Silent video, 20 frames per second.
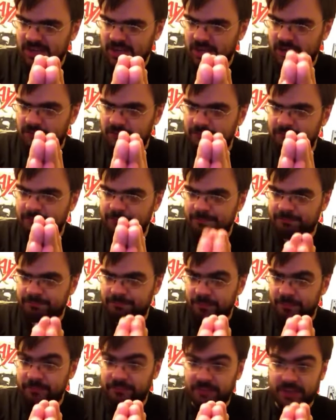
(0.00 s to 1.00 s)
of
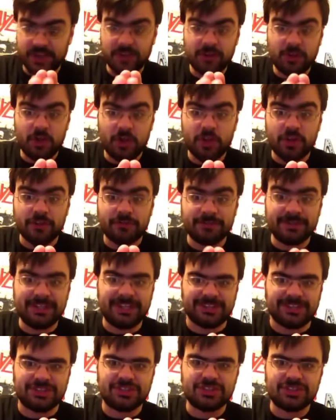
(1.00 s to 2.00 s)
the final arc of
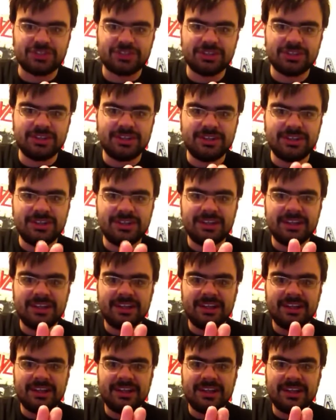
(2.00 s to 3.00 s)
Bleach,
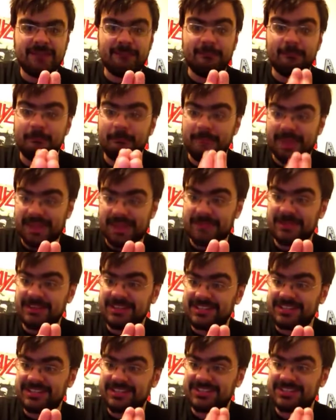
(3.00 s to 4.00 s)
maybe
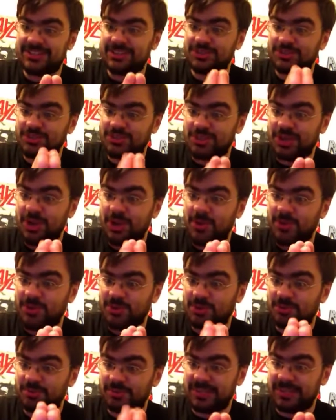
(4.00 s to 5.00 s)
this is the show
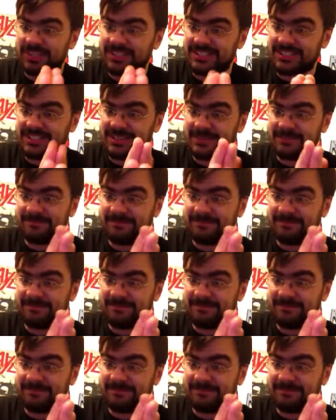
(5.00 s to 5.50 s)
to replace it.